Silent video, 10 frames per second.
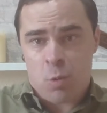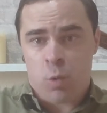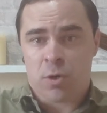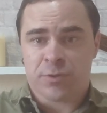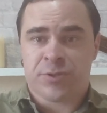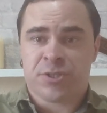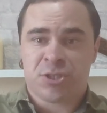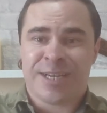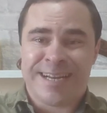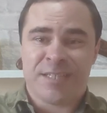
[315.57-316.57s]
the words
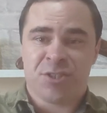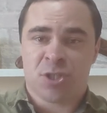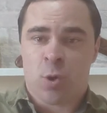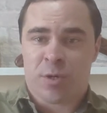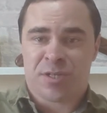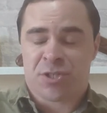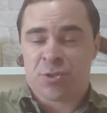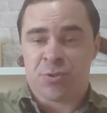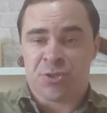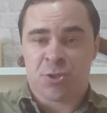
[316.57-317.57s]
change according
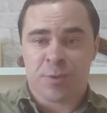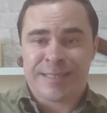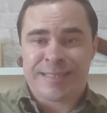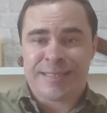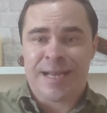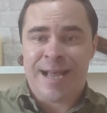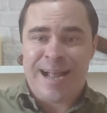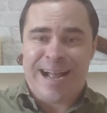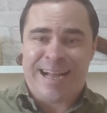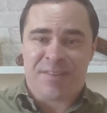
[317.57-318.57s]
to who's doing it
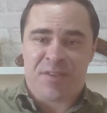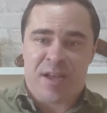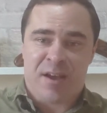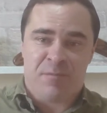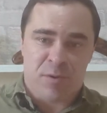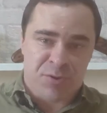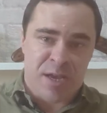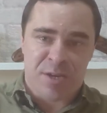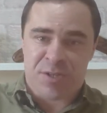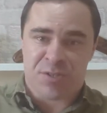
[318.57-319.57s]
and they have
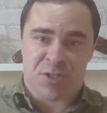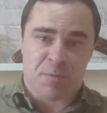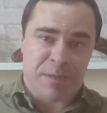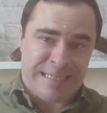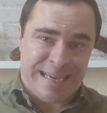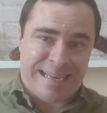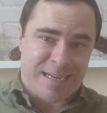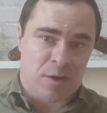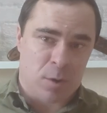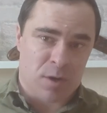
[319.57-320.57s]
mutations at the
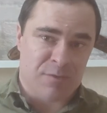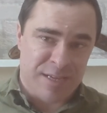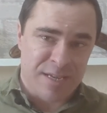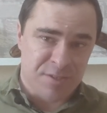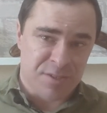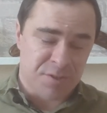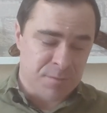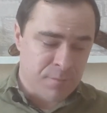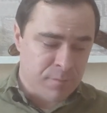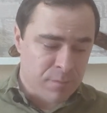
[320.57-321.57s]
beginning in a lot of
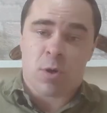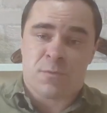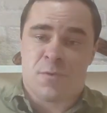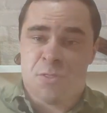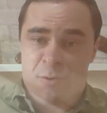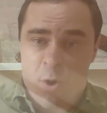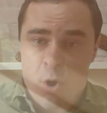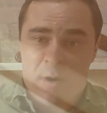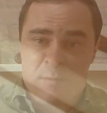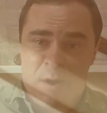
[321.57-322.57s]
cases. The word for
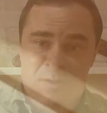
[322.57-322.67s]
throw in